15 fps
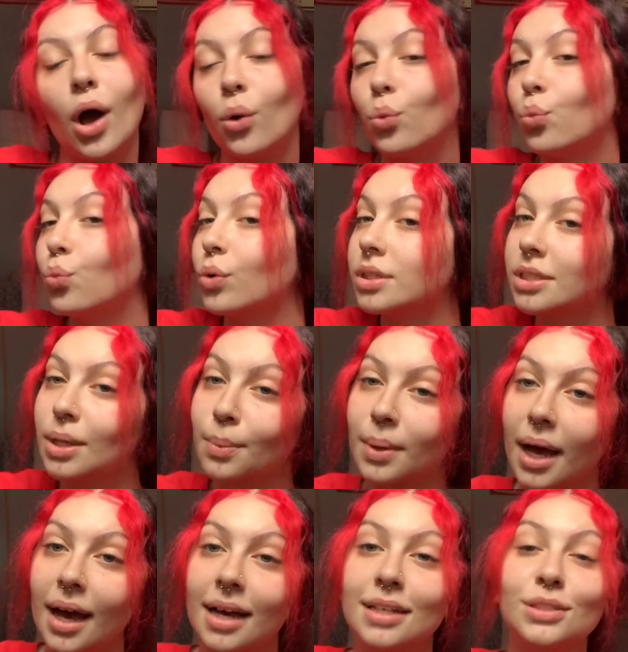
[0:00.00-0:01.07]
What's up,
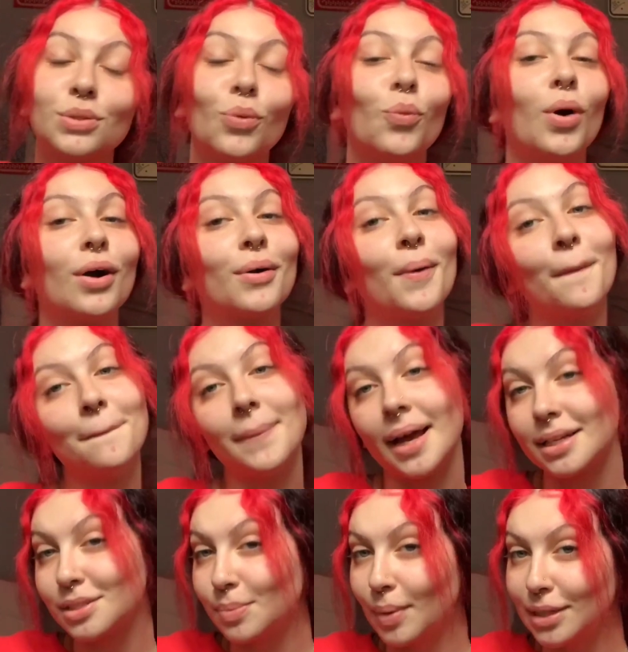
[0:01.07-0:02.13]
guys? Welcome
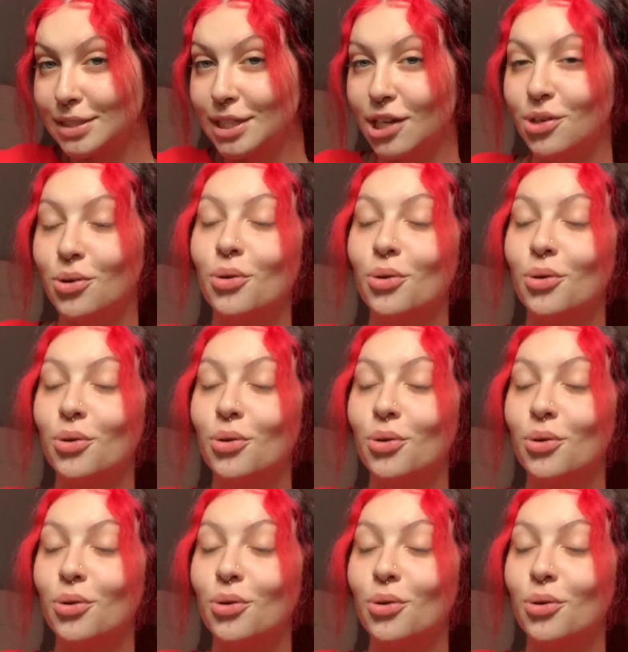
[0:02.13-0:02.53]
back to my channel,